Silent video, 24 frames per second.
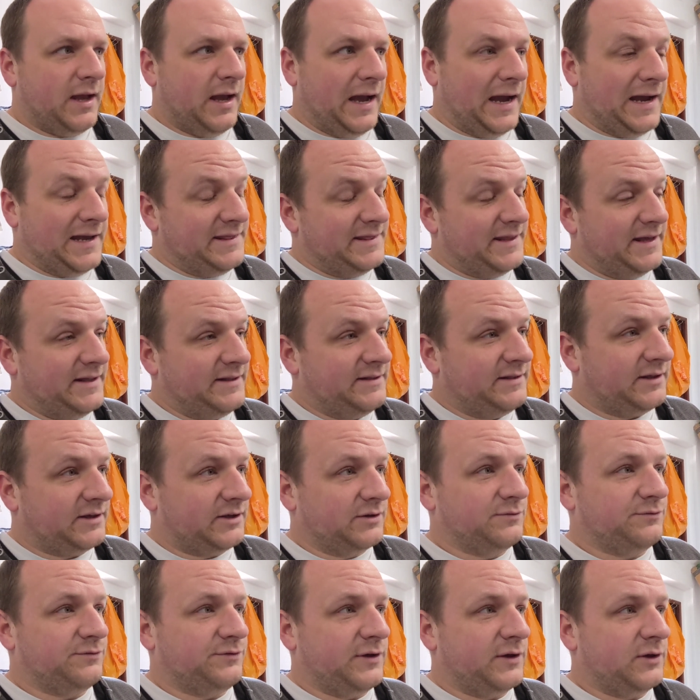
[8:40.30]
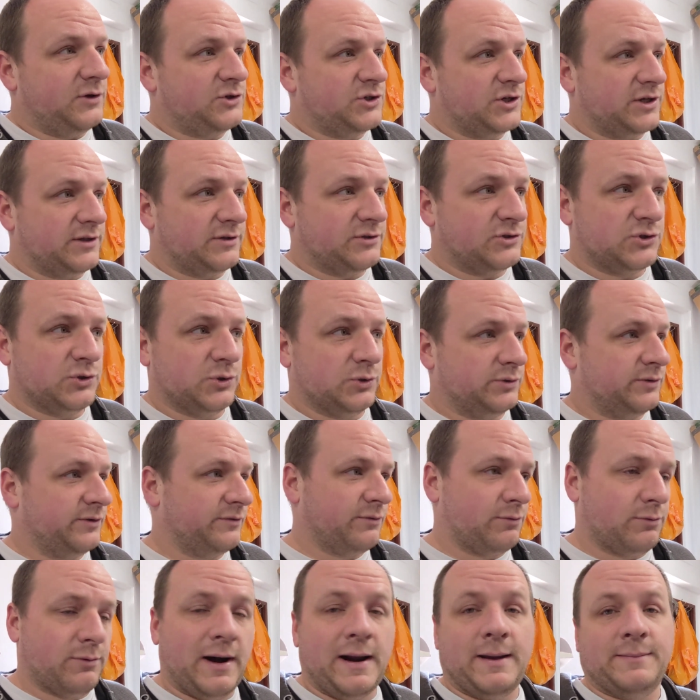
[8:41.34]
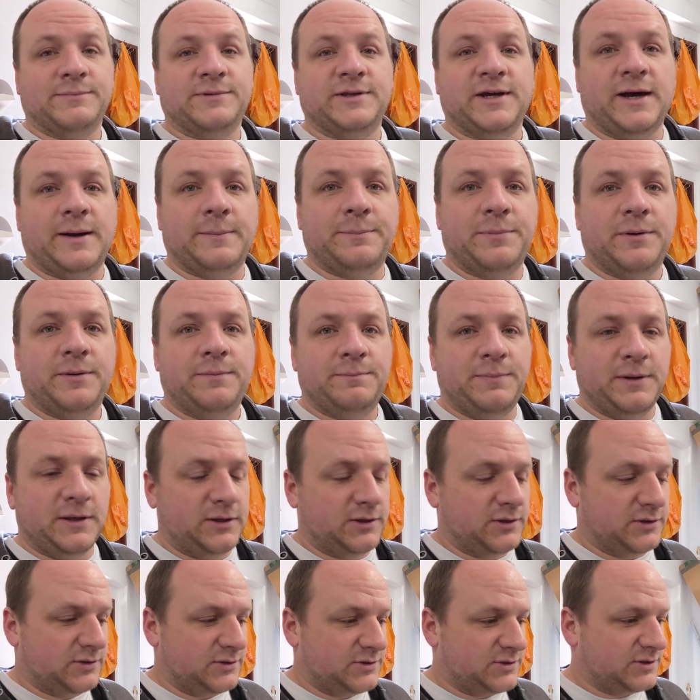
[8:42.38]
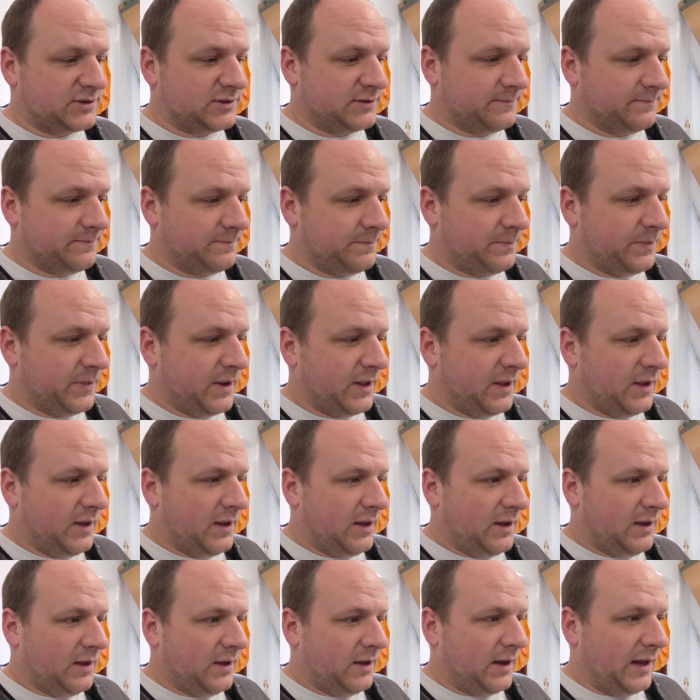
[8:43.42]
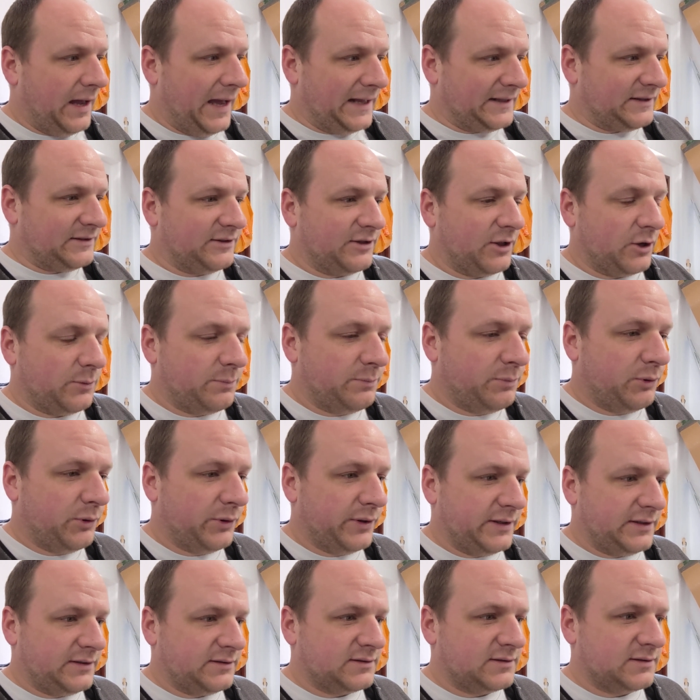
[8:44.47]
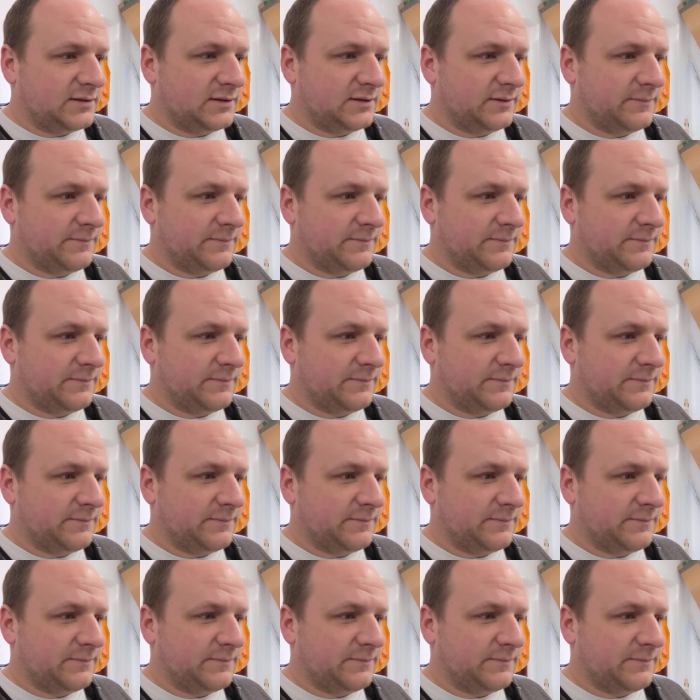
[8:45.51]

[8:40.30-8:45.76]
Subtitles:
And then the confusion sort of ramped up, because at no point